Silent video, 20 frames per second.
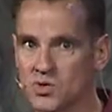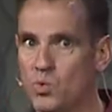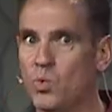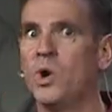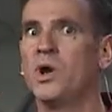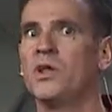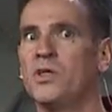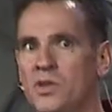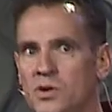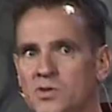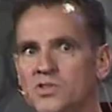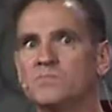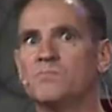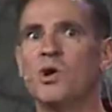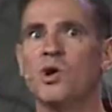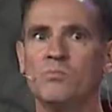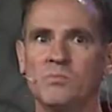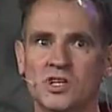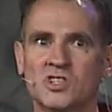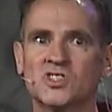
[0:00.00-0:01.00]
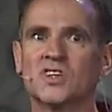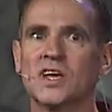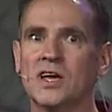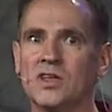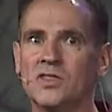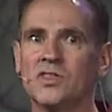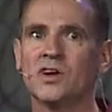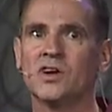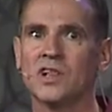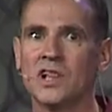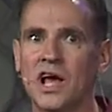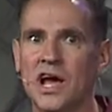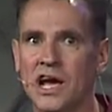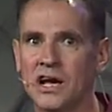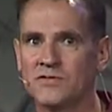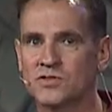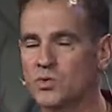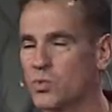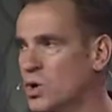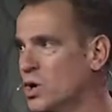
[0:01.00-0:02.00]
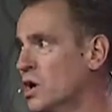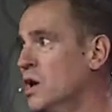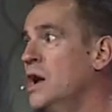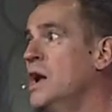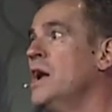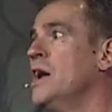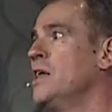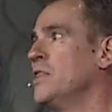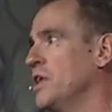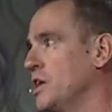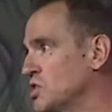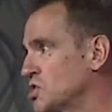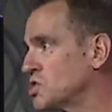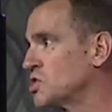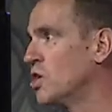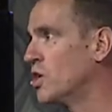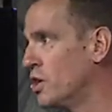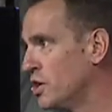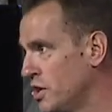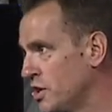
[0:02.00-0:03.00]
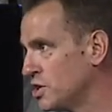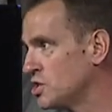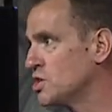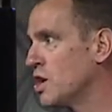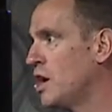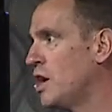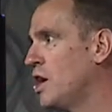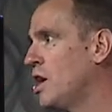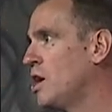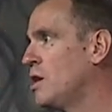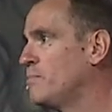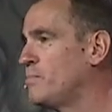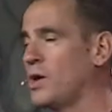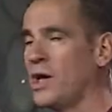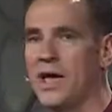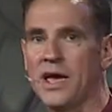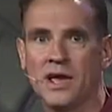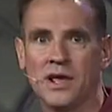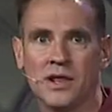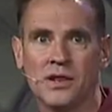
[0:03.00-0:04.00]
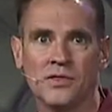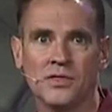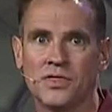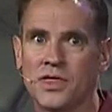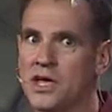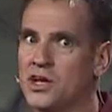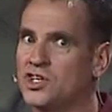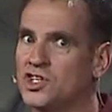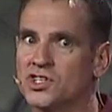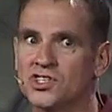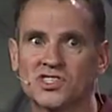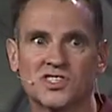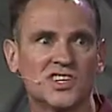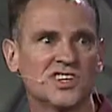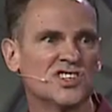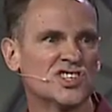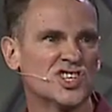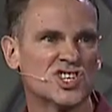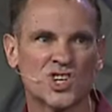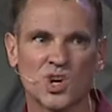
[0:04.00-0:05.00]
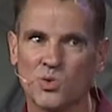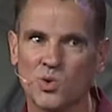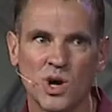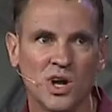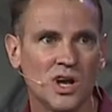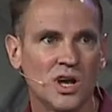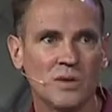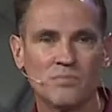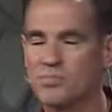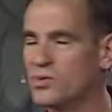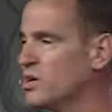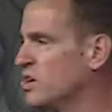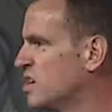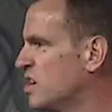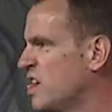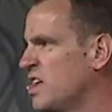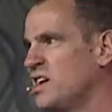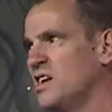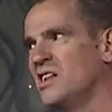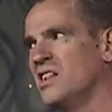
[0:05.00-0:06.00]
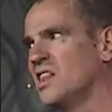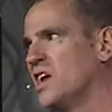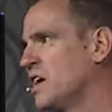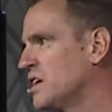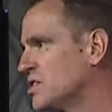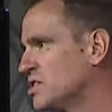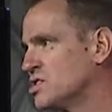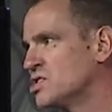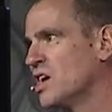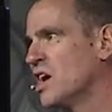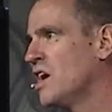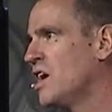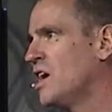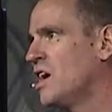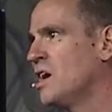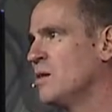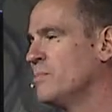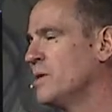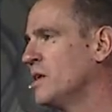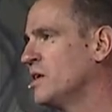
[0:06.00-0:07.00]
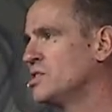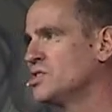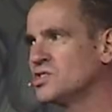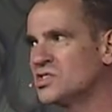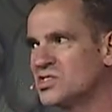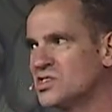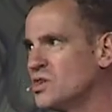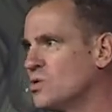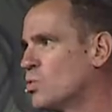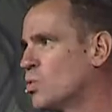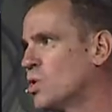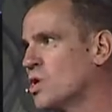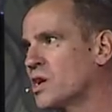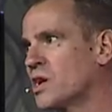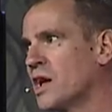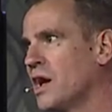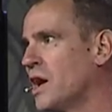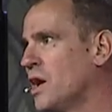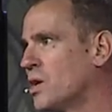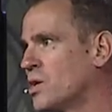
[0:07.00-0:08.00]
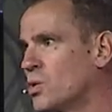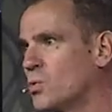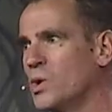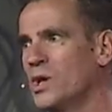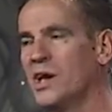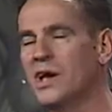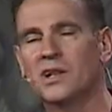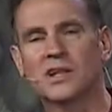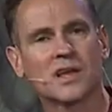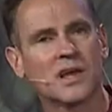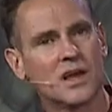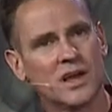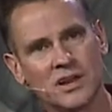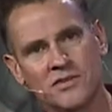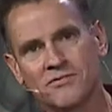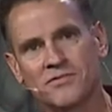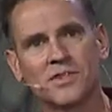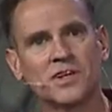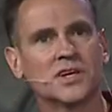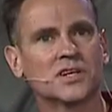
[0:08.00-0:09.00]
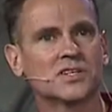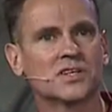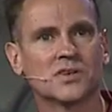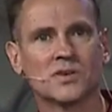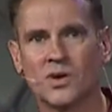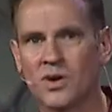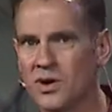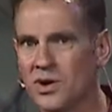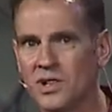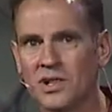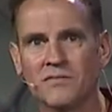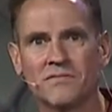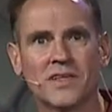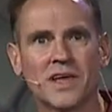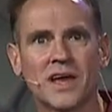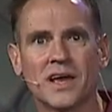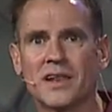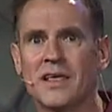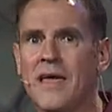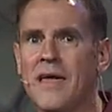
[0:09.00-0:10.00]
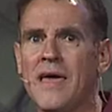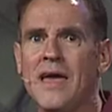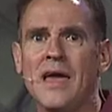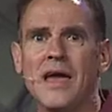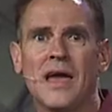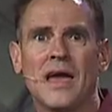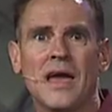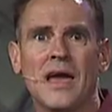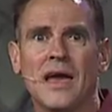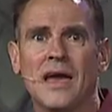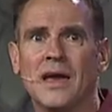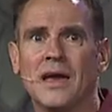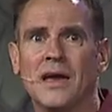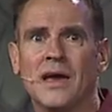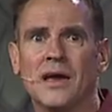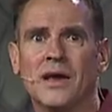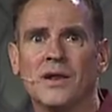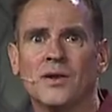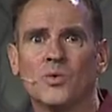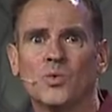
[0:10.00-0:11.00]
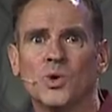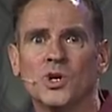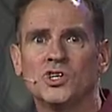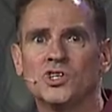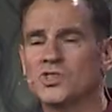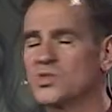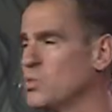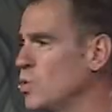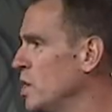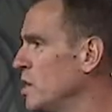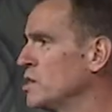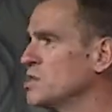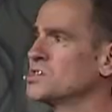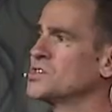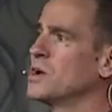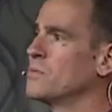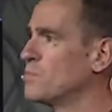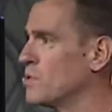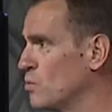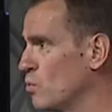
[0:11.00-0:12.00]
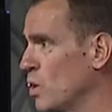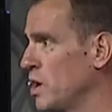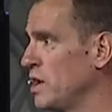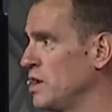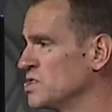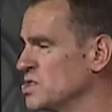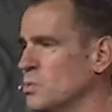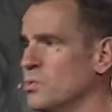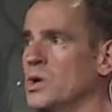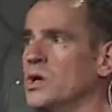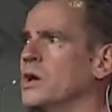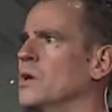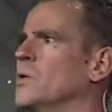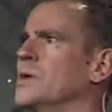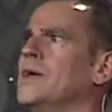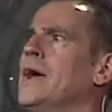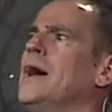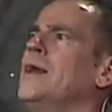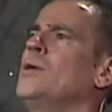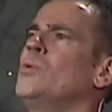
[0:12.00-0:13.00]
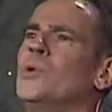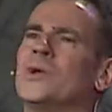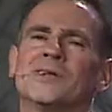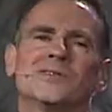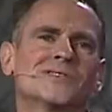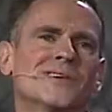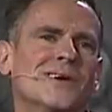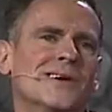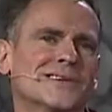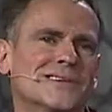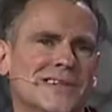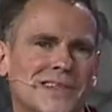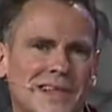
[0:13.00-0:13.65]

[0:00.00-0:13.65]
one of those moments in their lives where they started a job and they just didn't show up, or they didn't like the job and it just didn't work out, or we had conflict and all of that, and we just went our separate ways, and we go, yeah, I don't want to talk to